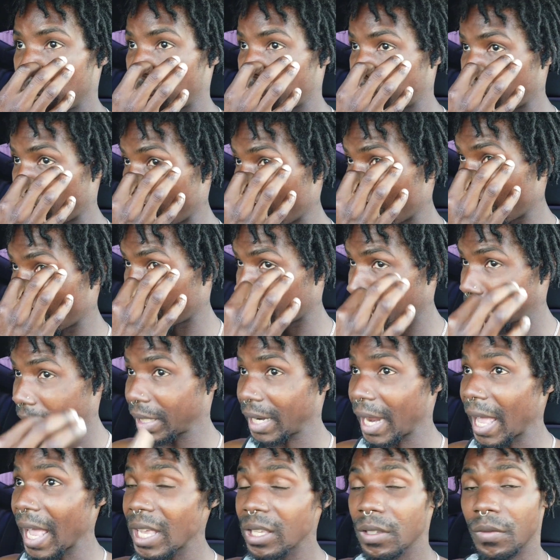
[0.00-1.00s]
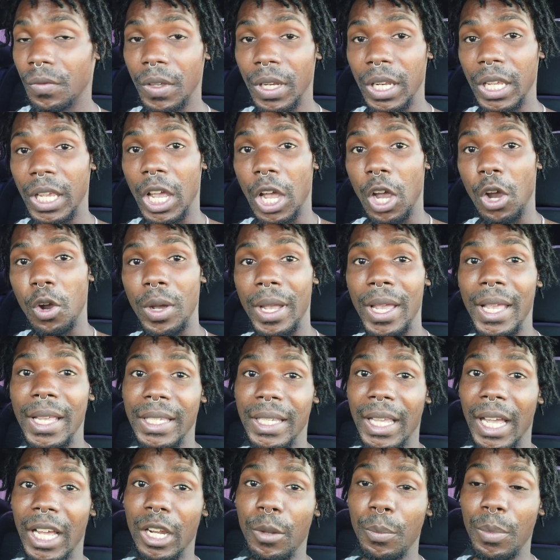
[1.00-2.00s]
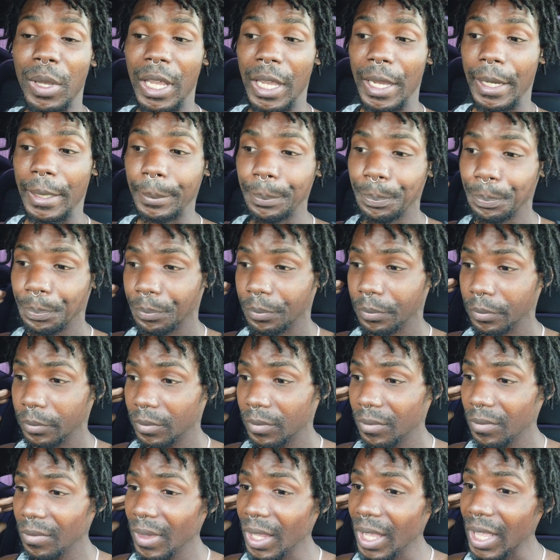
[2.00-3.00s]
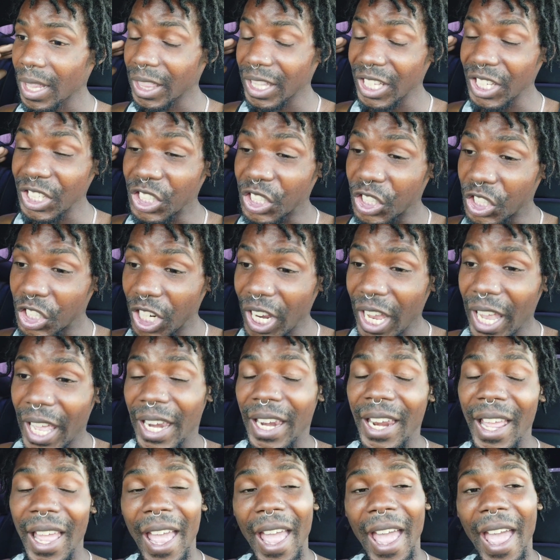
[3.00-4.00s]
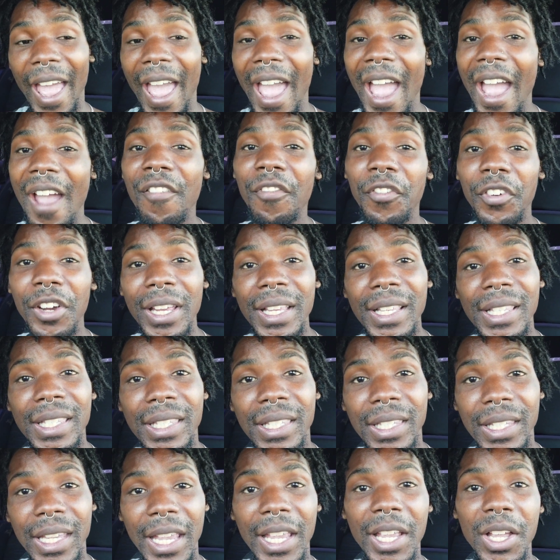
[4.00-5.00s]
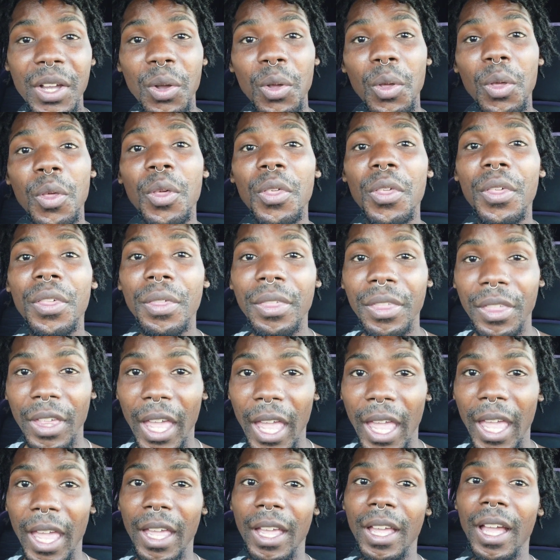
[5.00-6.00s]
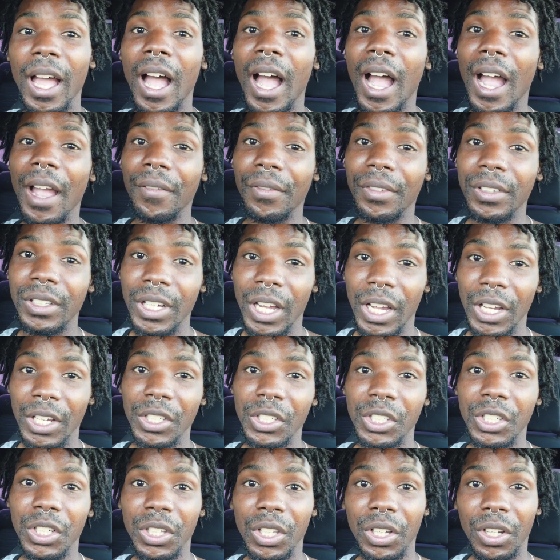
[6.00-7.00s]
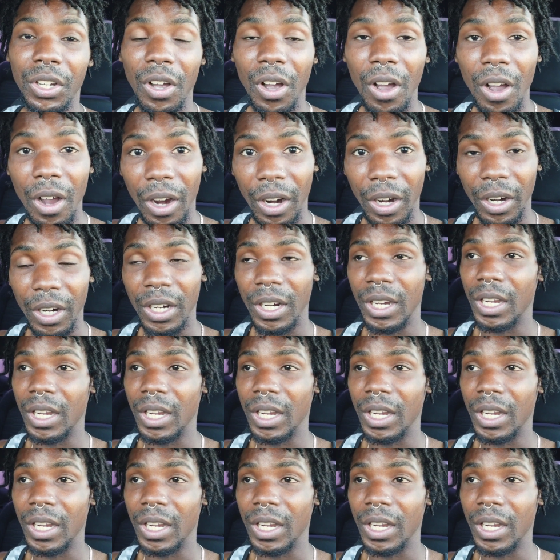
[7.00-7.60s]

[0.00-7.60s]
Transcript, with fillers: So today's video is going to be legit every single thing I've done to the car.